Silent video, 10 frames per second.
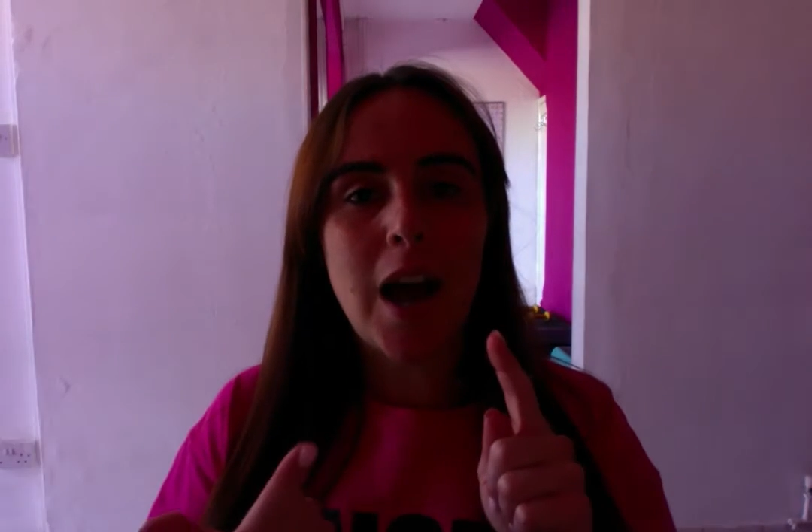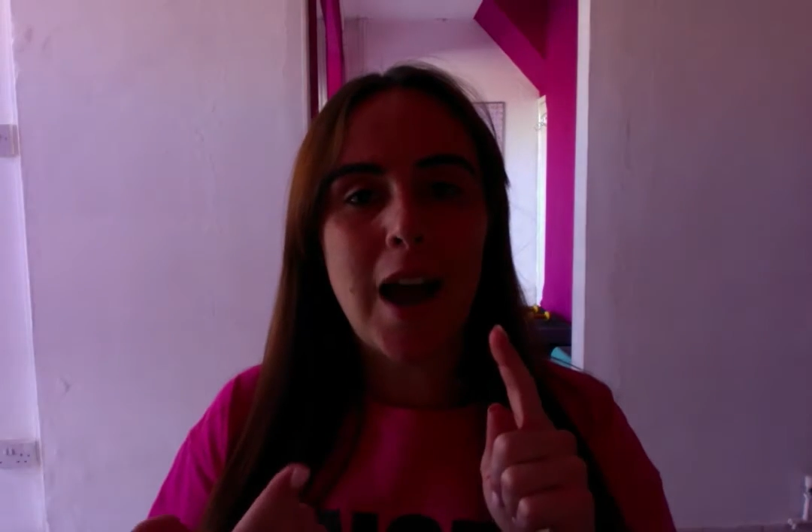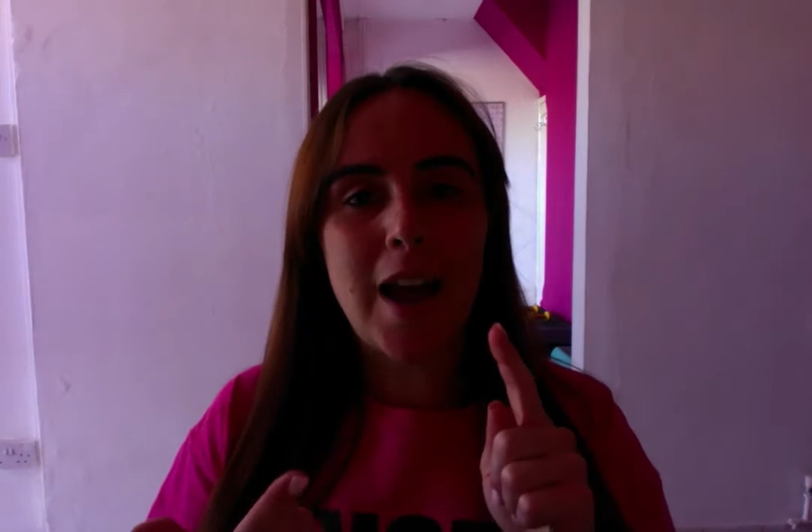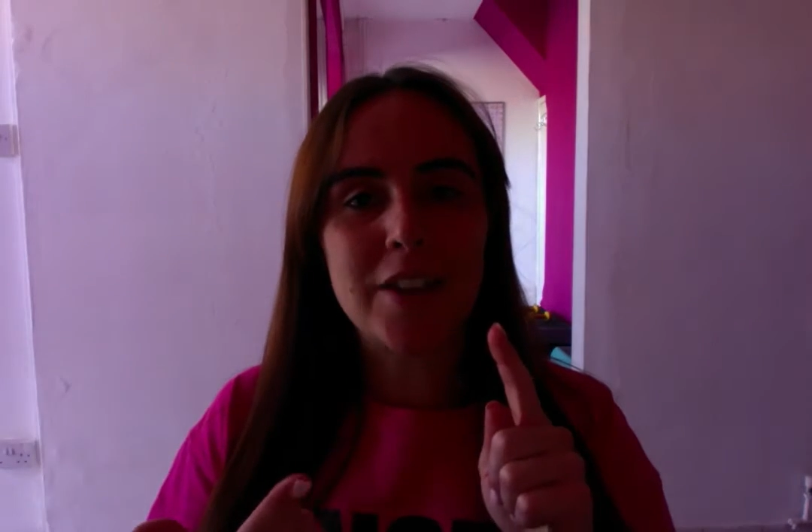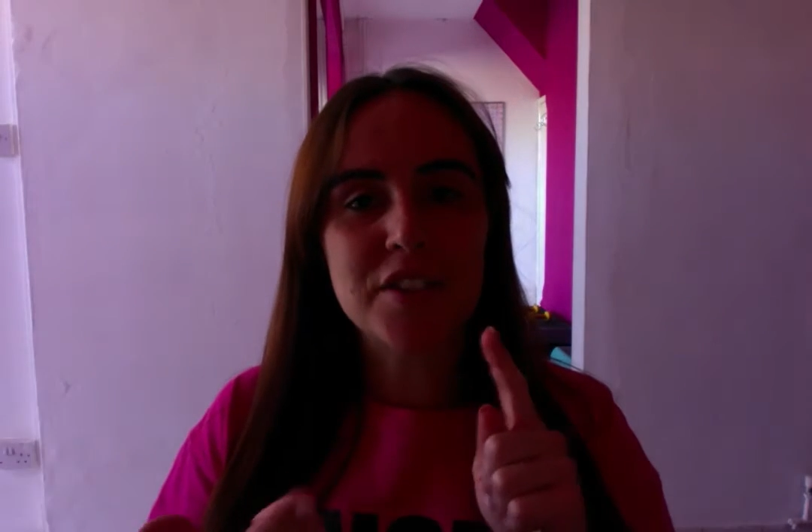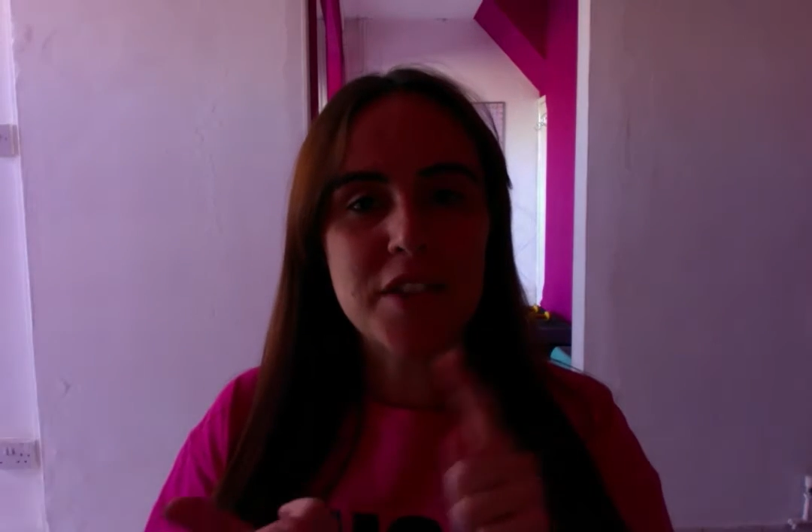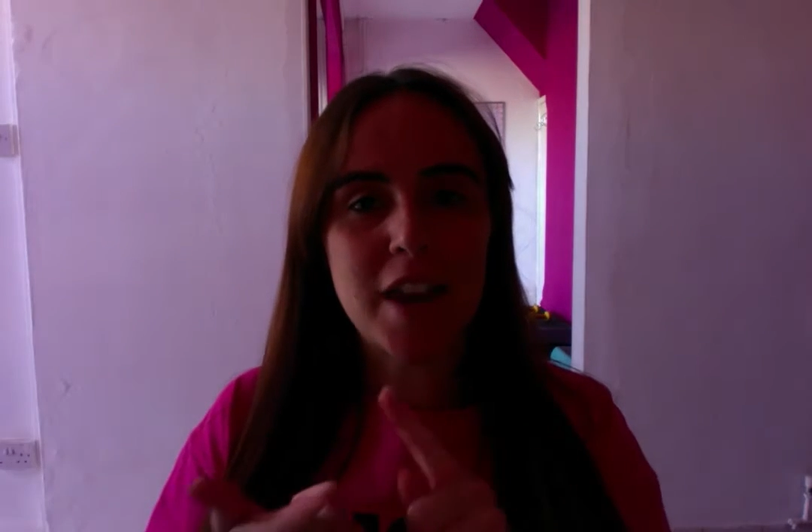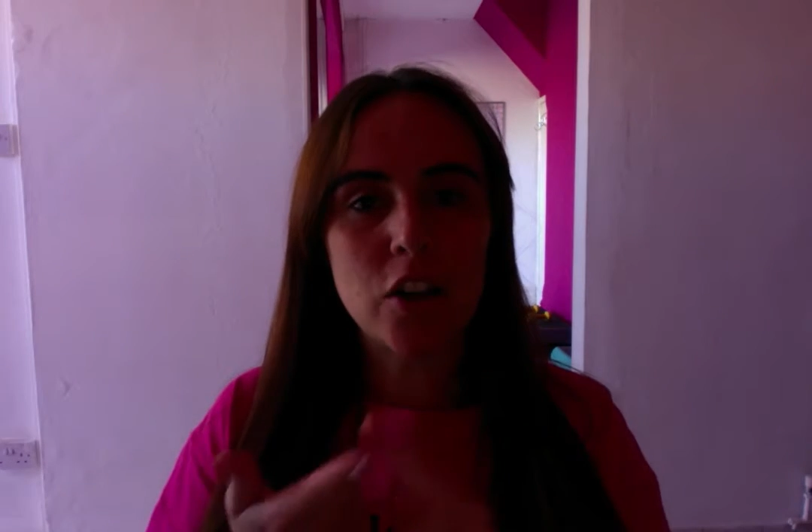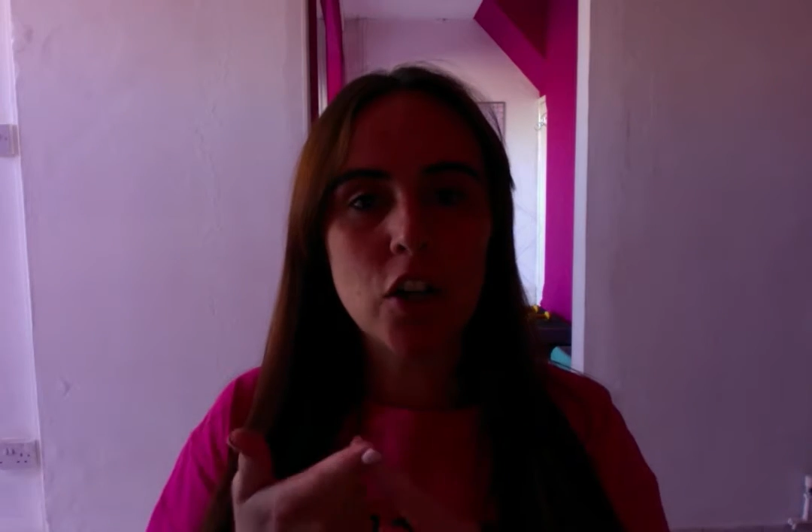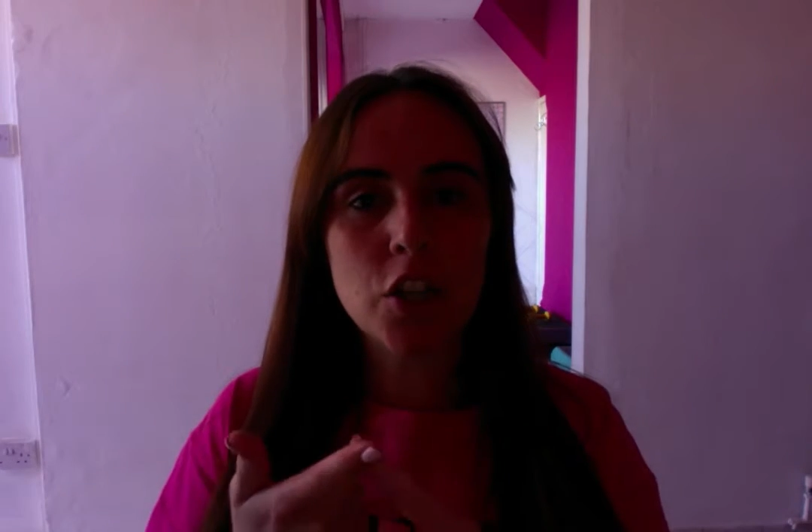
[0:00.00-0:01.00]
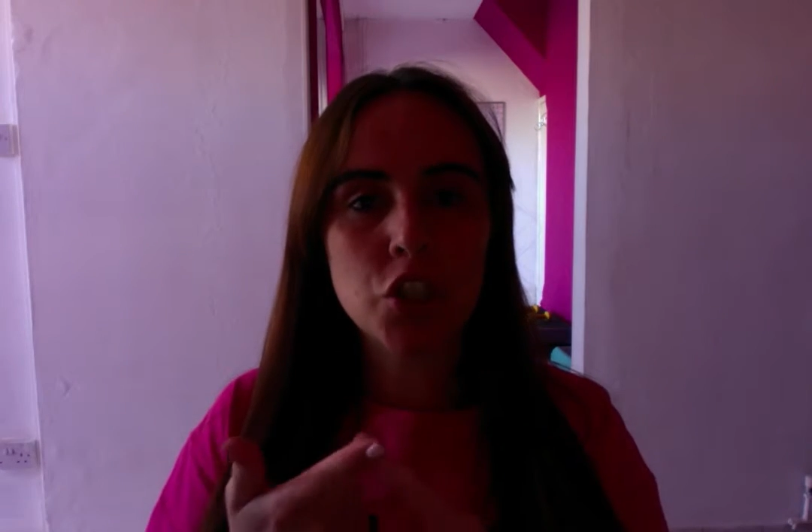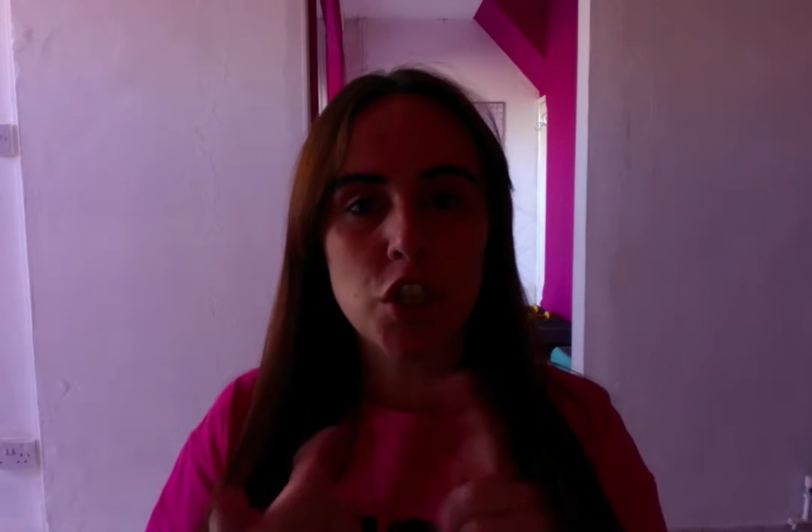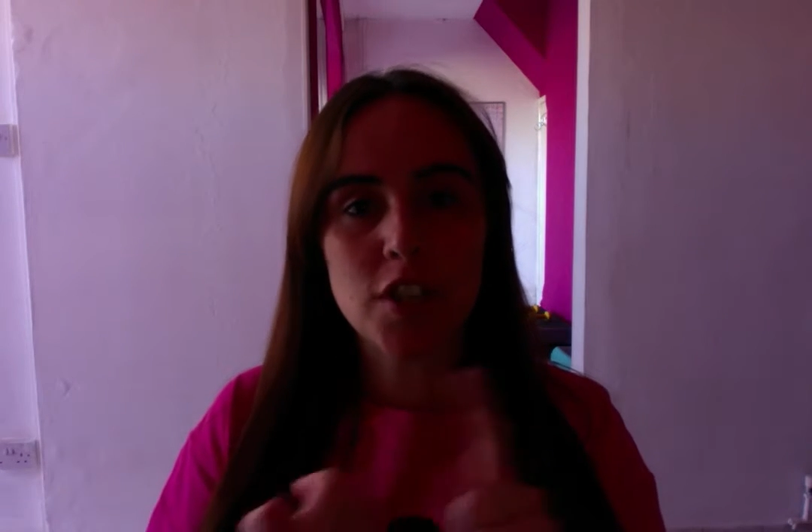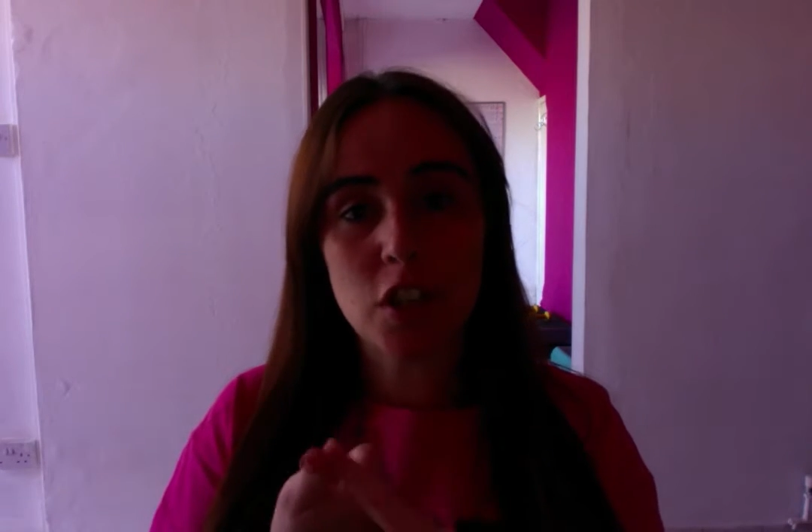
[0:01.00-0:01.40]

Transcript: and then lunges.